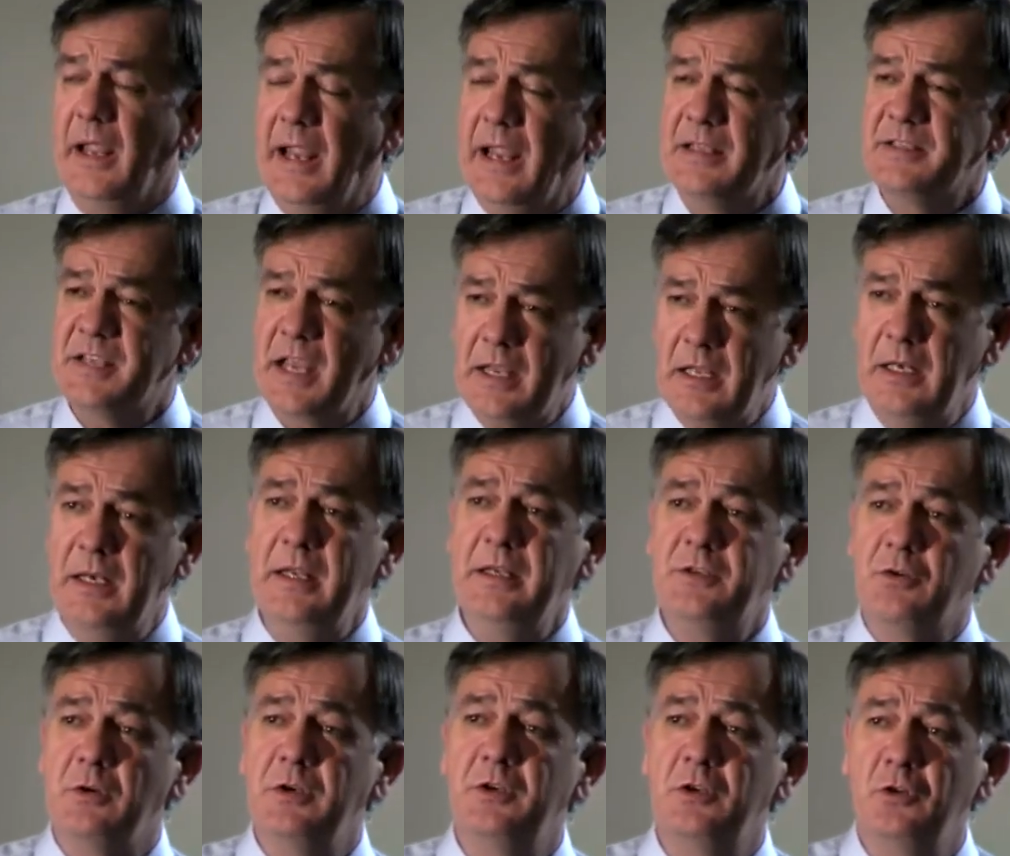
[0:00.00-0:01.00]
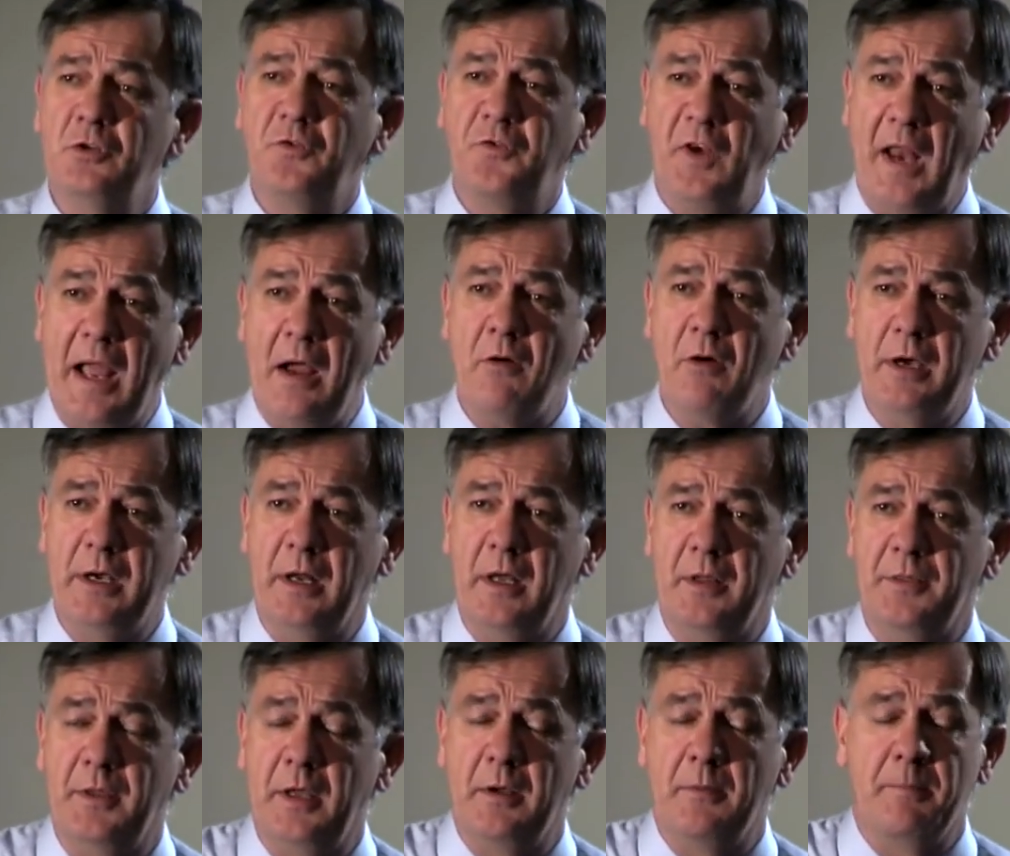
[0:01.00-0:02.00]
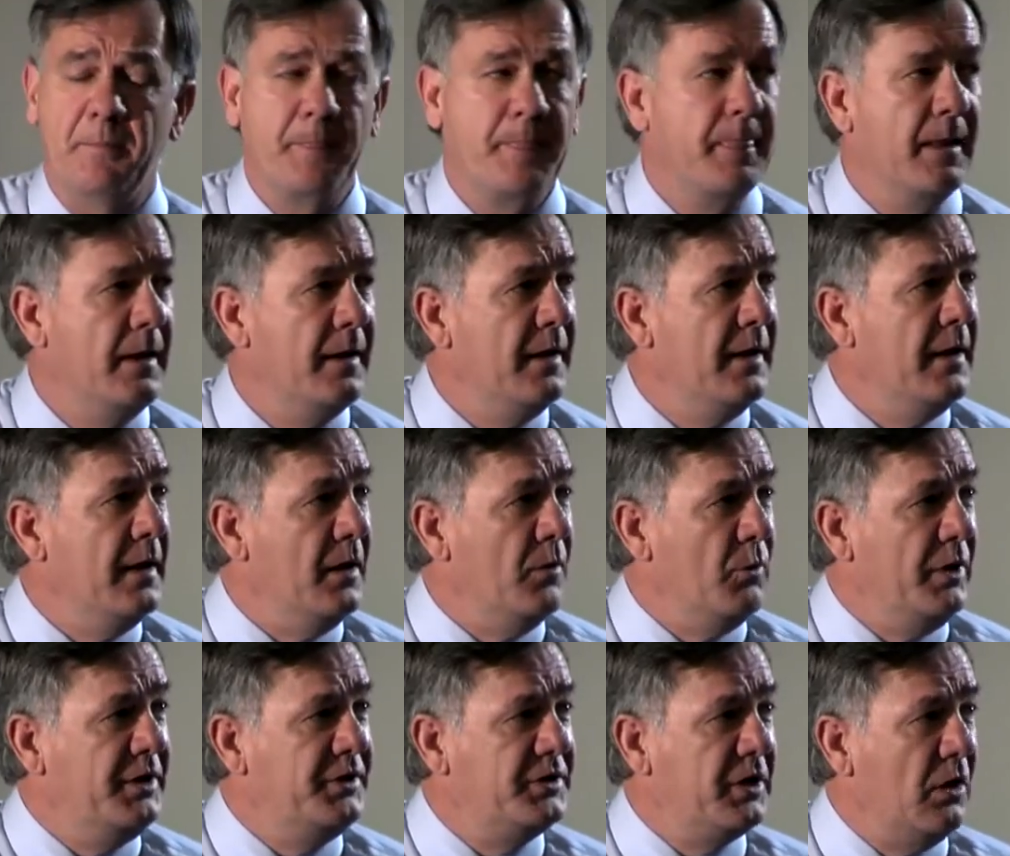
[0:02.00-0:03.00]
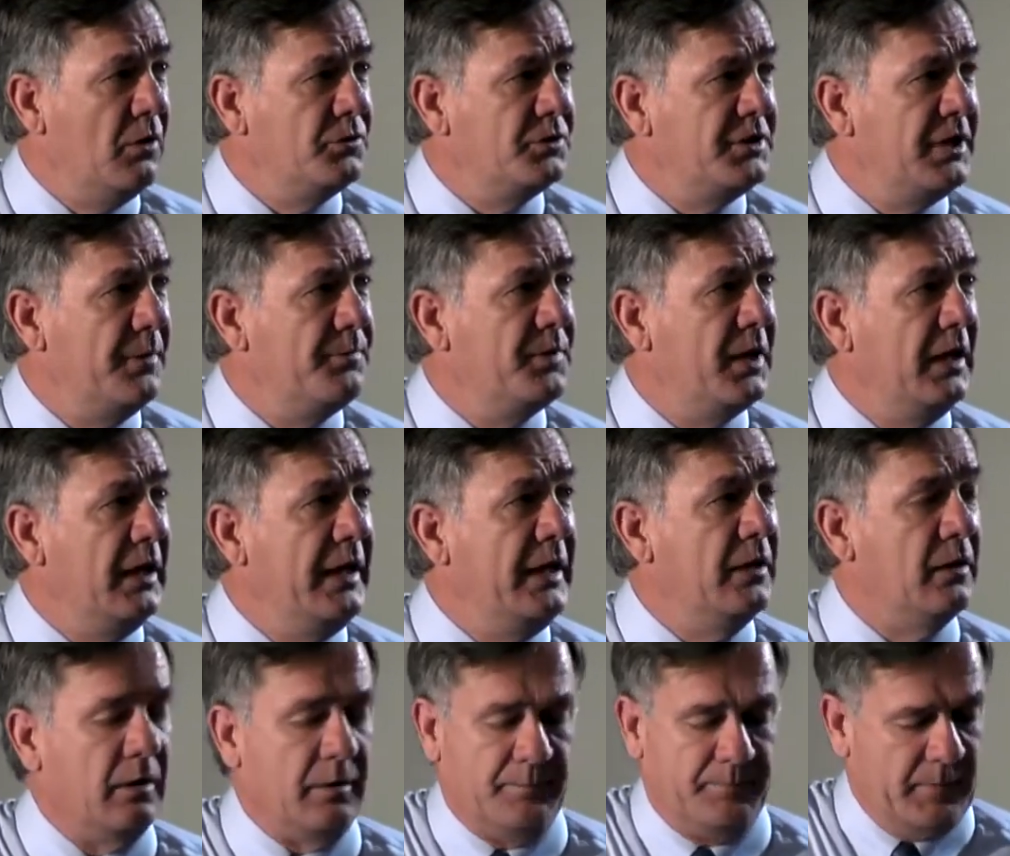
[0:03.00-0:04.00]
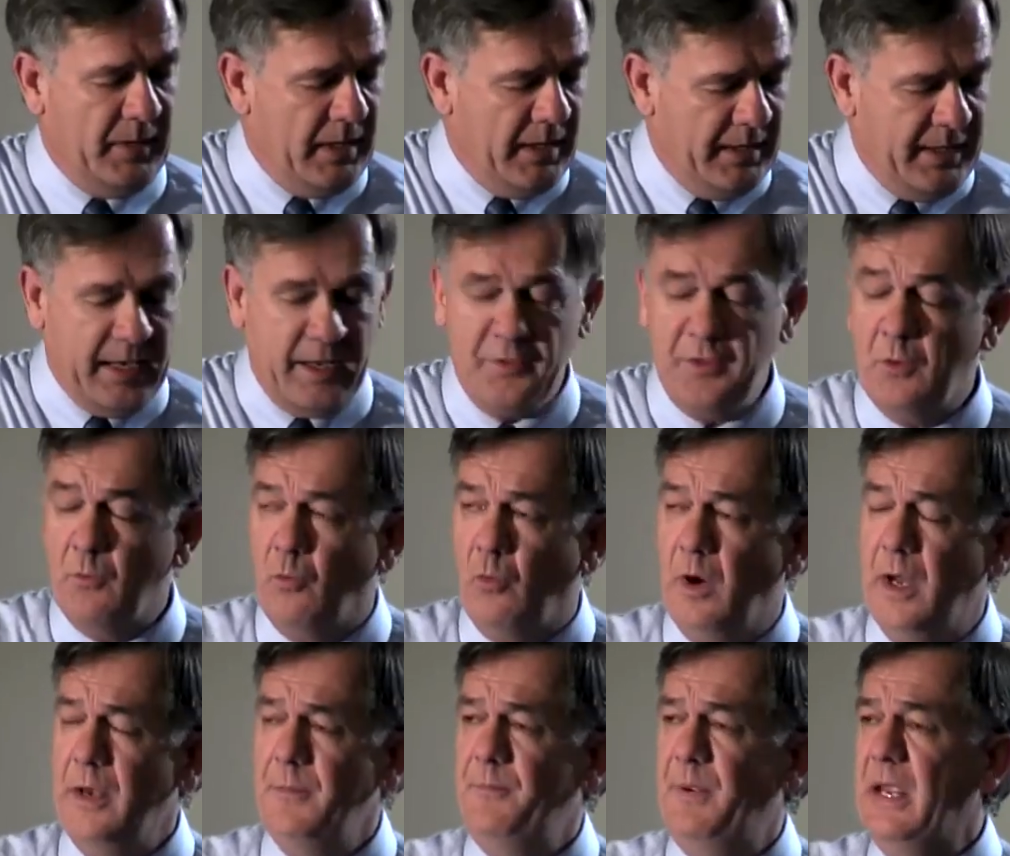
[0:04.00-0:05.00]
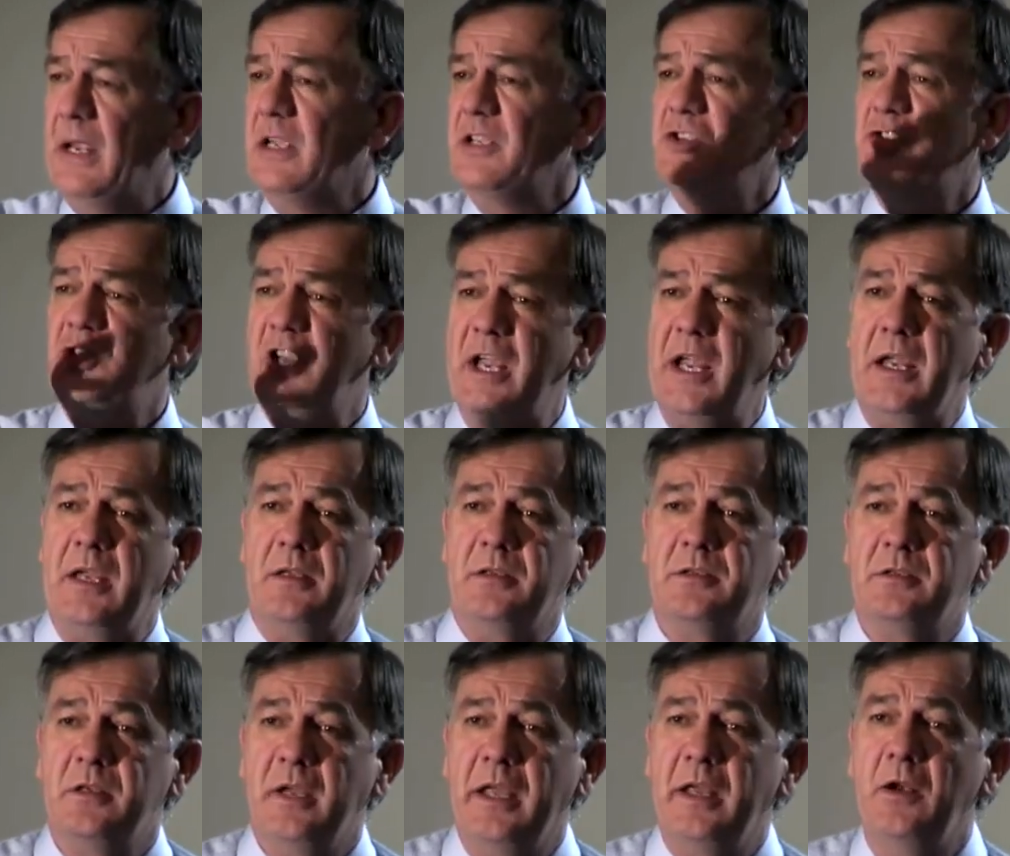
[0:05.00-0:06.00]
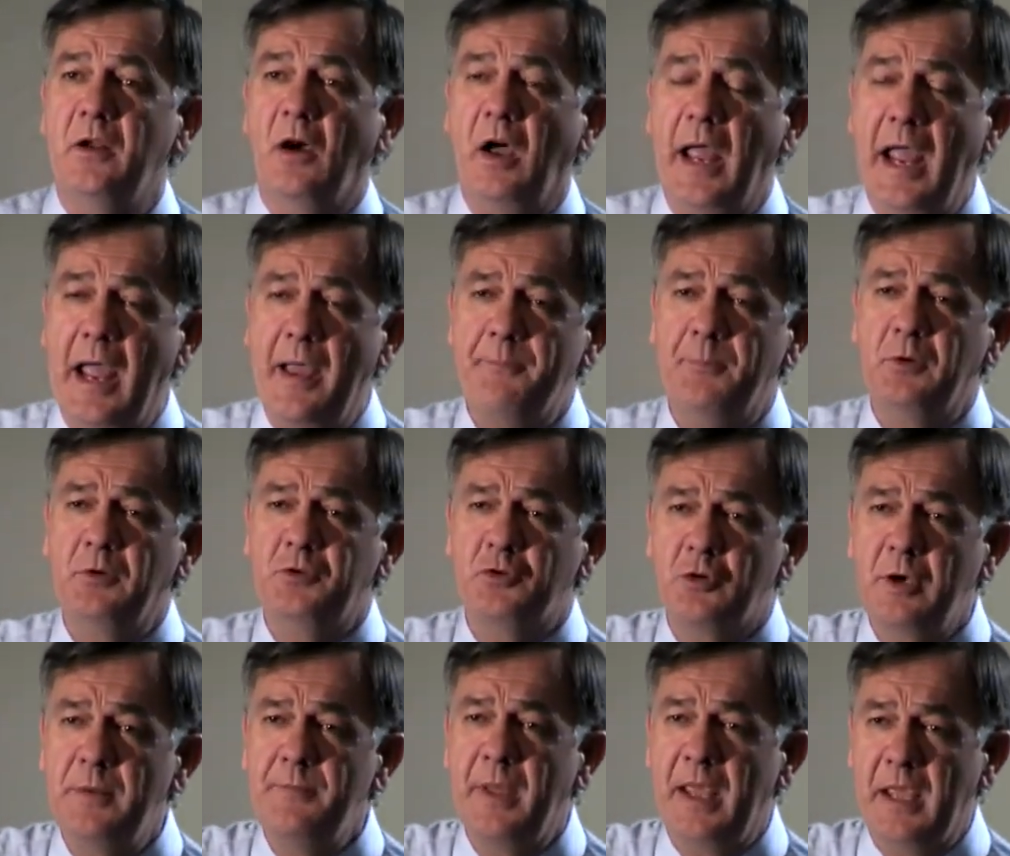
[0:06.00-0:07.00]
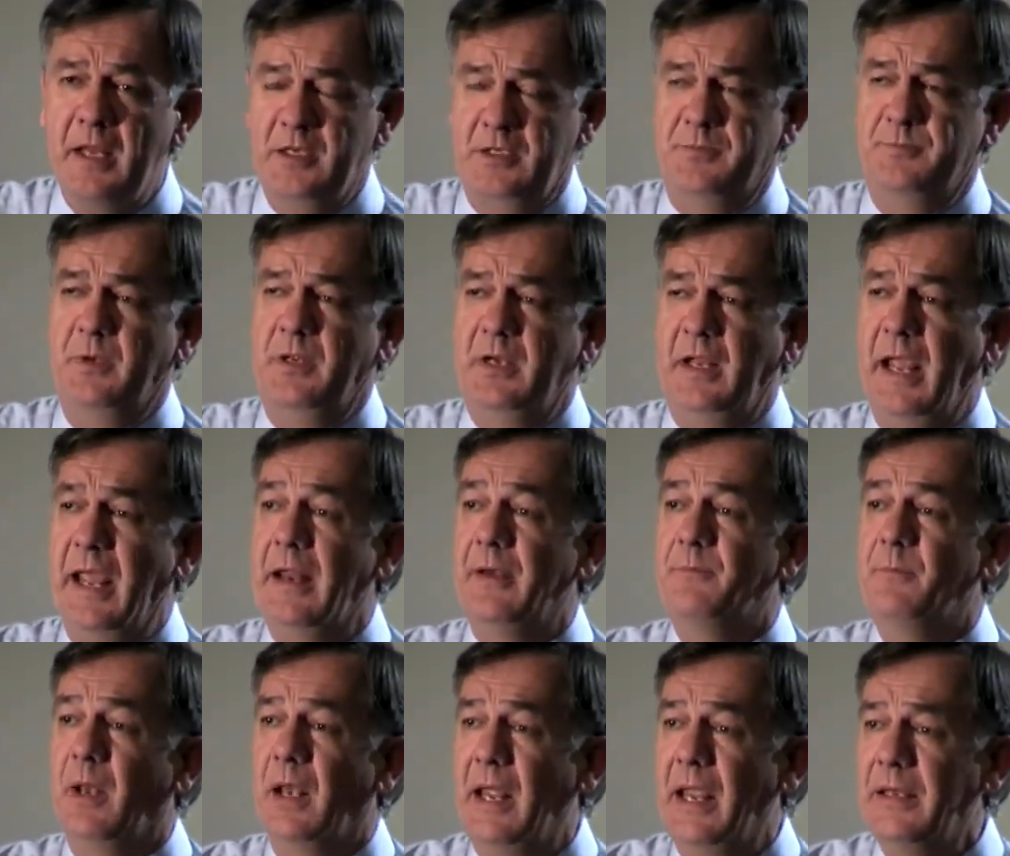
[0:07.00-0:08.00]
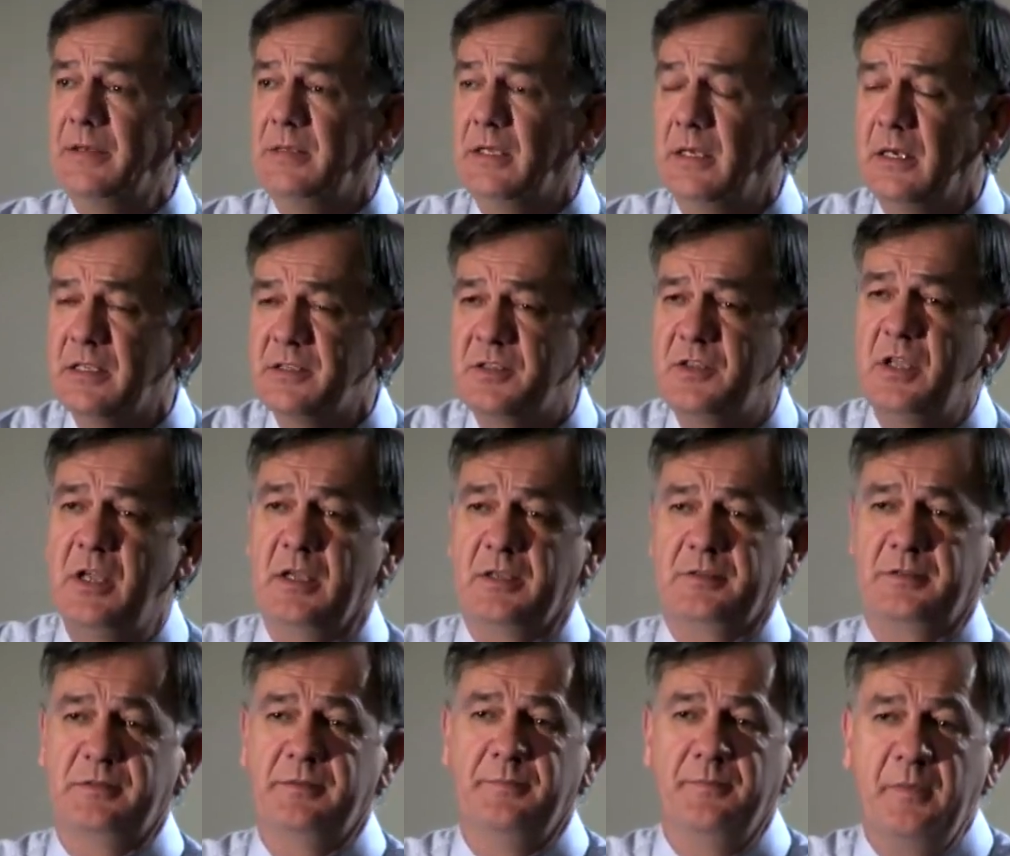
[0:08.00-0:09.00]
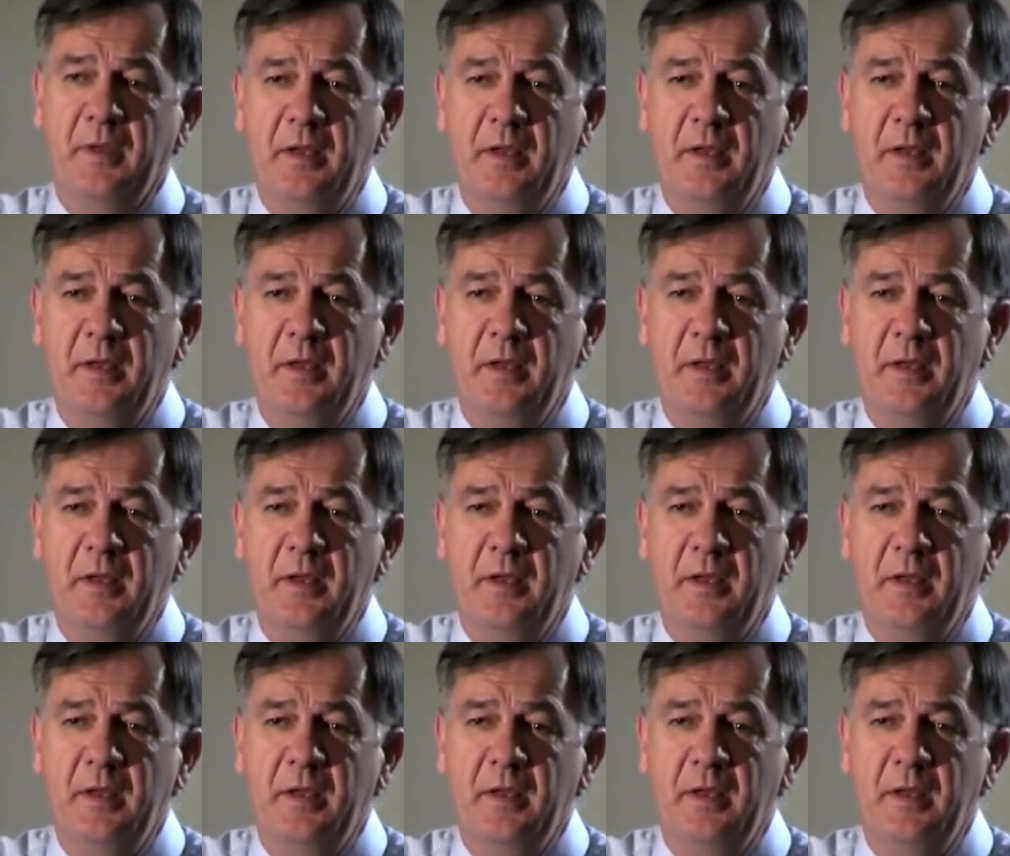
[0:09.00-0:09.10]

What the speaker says: And secondly, to induce flowering on them. We don't tip the leader. Now the one biggest change in apple tree management at planting is this.